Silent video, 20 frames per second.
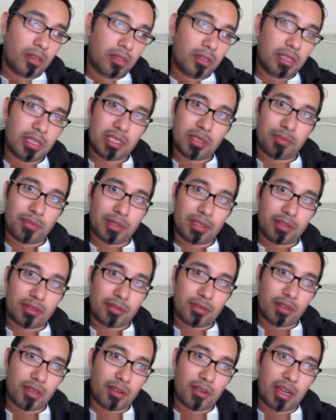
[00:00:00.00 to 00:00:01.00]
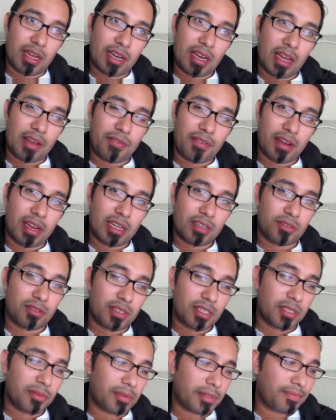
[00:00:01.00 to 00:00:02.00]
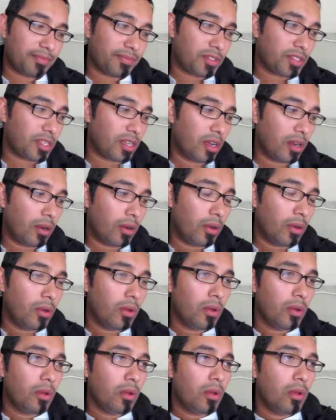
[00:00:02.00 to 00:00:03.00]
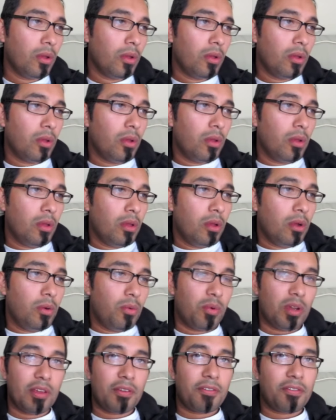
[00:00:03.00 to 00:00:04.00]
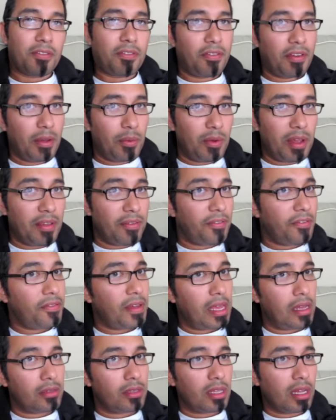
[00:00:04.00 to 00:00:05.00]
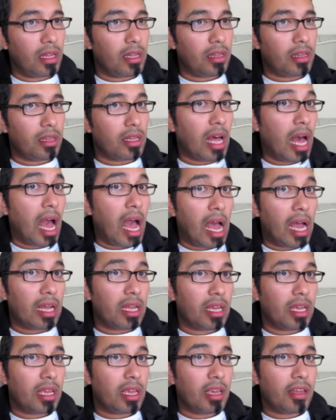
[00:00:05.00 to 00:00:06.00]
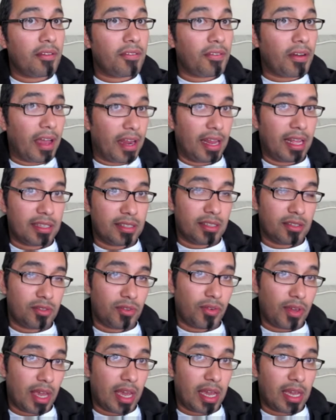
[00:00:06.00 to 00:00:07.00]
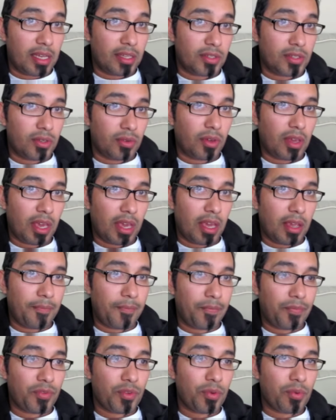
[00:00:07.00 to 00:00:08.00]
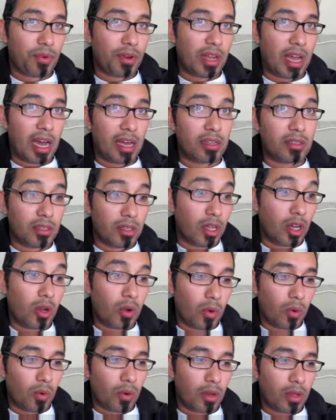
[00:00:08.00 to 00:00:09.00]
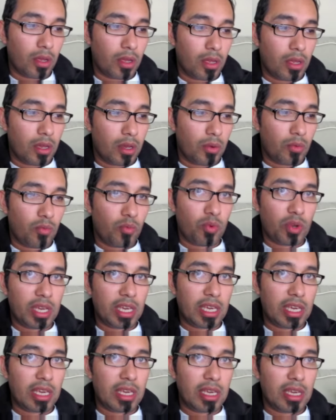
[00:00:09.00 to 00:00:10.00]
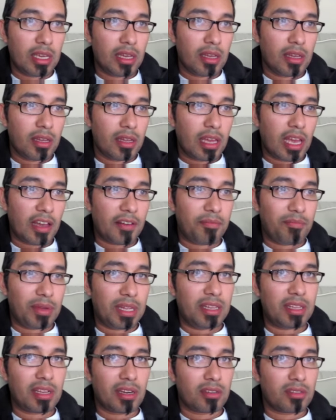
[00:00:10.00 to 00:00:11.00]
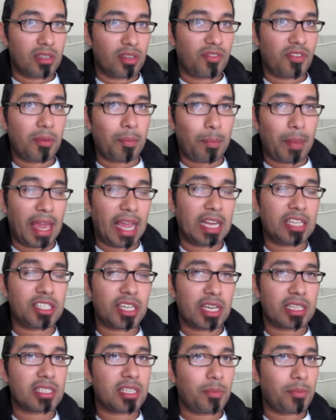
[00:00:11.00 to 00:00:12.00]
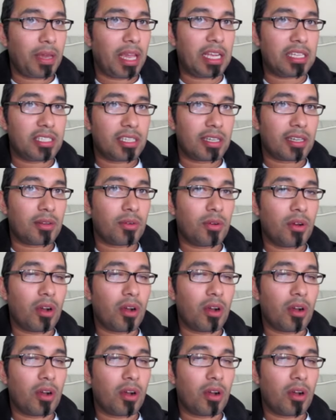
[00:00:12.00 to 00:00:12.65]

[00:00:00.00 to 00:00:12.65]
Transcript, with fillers: discipline. You know, I didn't have financial discipline. So we've we've failed a lot in finances, you guys, okay? You are not alone. We have been there living paycheck to paycheck,